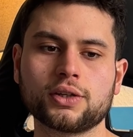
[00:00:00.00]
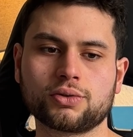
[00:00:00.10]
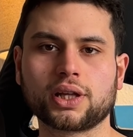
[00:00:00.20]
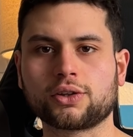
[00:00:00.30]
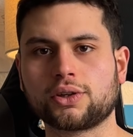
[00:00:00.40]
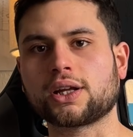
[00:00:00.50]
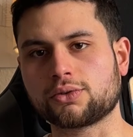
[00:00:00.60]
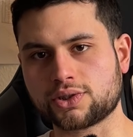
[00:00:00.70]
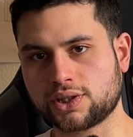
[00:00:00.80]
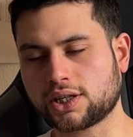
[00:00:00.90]
So like you can do
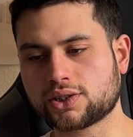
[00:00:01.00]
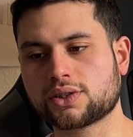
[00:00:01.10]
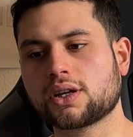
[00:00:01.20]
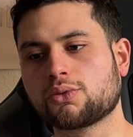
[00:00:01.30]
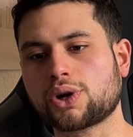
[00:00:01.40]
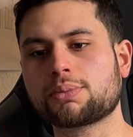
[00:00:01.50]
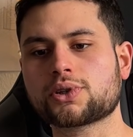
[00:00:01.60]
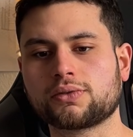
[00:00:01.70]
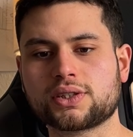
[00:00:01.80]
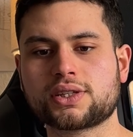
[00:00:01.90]
6 reps
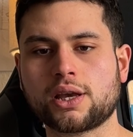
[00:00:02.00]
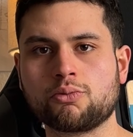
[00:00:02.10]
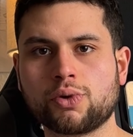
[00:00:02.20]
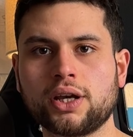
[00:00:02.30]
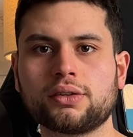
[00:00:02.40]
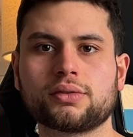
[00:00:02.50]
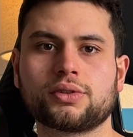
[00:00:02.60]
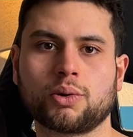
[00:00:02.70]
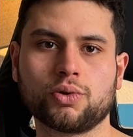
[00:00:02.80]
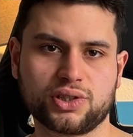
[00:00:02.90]
of the same weight.
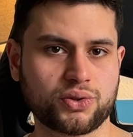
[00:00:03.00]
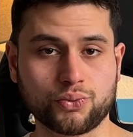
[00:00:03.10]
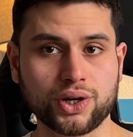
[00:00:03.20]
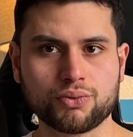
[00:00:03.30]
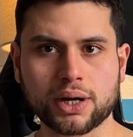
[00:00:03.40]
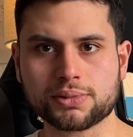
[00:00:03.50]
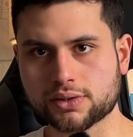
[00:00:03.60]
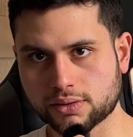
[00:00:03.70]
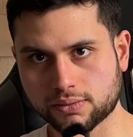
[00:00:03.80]
That was 3 reps